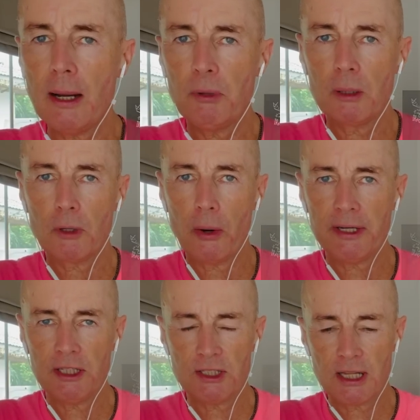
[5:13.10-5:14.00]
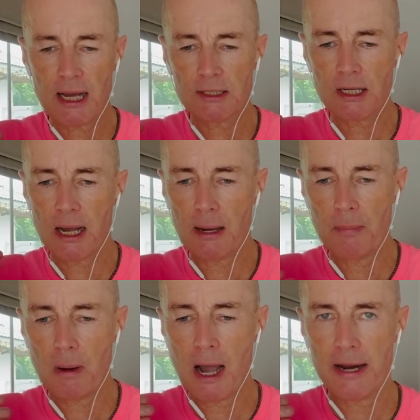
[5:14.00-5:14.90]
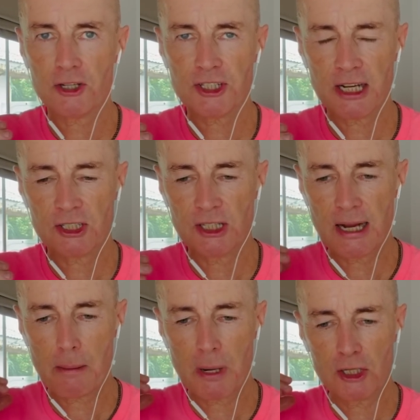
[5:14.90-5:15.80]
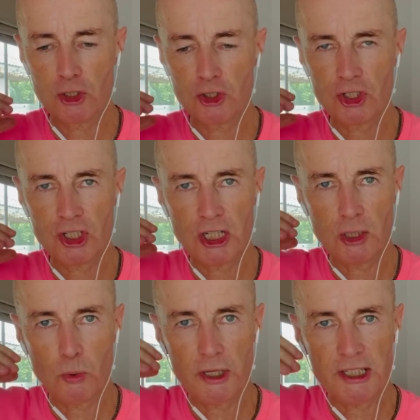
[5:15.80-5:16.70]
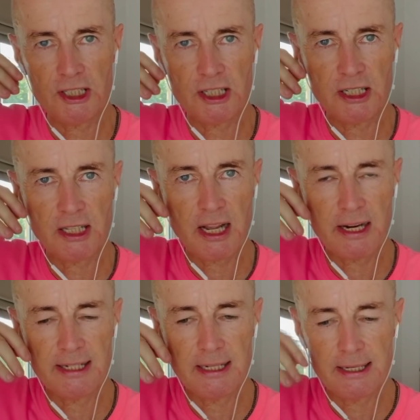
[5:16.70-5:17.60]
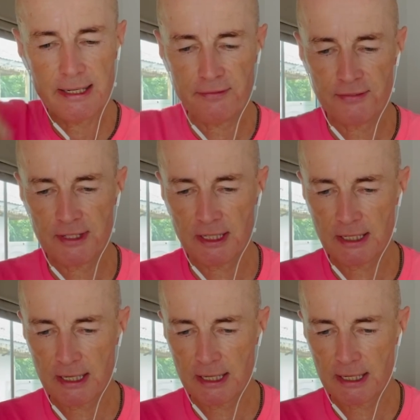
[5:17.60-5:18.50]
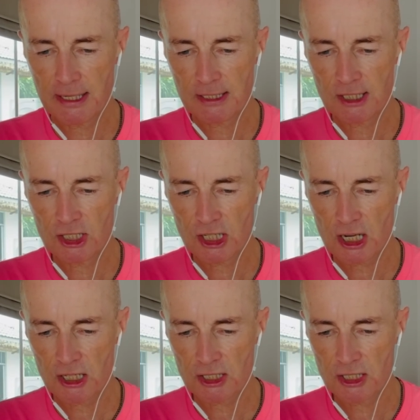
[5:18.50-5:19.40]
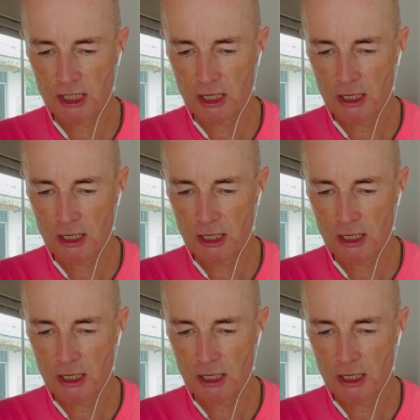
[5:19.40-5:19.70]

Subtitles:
we're going into that higher section now, but you see what he did there? He lifted it just